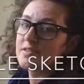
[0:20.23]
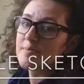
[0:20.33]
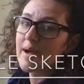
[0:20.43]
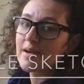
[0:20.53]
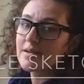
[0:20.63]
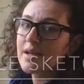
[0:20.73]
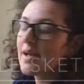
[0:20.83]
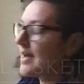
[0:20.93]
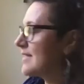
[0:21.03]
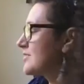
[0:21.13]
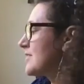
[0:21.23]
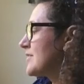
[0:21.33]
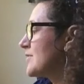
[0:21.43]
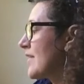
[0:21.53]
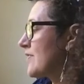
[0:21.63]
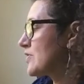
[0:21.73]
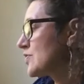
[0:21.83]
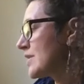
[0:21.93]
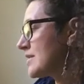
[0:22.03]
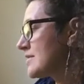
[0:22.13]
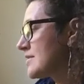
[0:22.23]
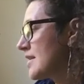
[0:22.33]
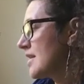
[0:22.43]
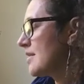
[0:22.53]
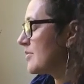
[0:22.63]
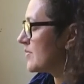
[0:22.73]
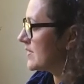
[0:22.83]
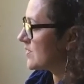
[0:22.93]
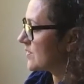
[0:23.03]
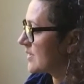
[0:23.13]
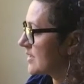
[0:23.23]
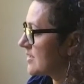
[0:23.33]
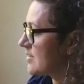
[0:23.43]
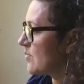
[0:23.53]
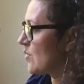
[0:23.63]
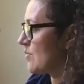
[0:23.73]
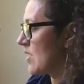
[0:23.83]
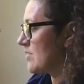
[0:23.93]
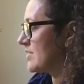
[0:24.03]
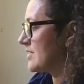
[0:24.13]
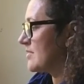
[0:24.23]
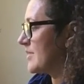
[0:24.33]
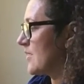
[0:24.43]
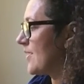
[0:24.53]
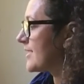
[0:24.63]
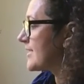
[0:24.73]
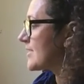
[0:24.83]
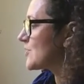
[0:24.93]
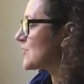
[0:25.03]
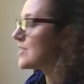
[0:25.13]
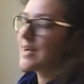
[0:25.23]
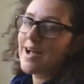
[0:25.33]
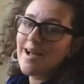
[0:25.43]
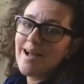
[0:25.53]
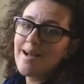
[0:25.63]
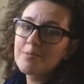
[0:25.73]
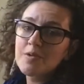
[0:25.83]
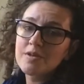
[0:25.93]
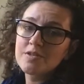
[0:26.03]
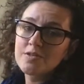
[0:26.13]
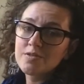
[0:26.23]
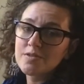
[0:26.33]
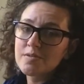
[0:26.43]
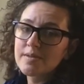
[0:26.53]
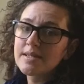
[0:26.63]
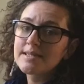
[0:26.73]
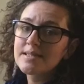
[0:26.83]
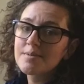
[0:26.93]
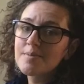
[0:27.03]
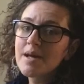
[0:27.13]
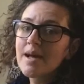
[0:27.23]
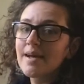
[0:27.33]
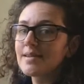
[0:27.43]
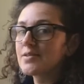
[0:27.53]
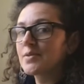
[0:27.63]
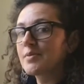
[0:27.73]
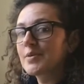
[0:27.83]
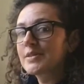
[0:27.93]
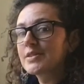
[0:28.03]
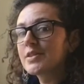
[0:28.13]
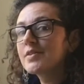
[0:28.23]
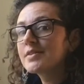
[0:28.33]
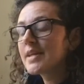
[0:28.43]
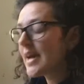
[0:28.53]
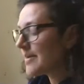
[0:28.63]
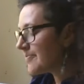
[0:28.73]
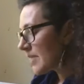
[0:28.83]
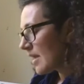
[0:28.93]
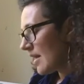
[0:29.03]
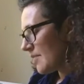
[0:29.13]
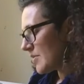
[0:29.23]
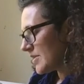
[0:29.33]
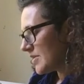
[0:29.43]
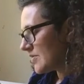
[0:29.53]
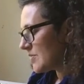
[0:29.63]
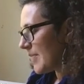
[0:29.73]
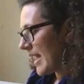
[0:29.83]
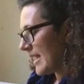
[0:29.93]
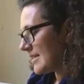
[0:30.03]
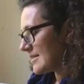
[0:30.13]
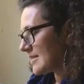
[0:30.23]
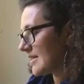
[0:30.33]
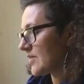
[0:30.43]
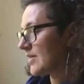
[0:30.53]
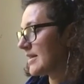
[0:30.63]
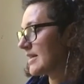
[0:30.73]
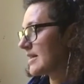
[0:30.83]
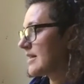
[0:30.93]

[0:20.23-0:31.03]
Inspired. And so that you have the choice between Surrealism or Modernism in Architecture, I'm going to choose Surrealism, and that's what I'm going to show you today. I'm going to use paints, the acrylic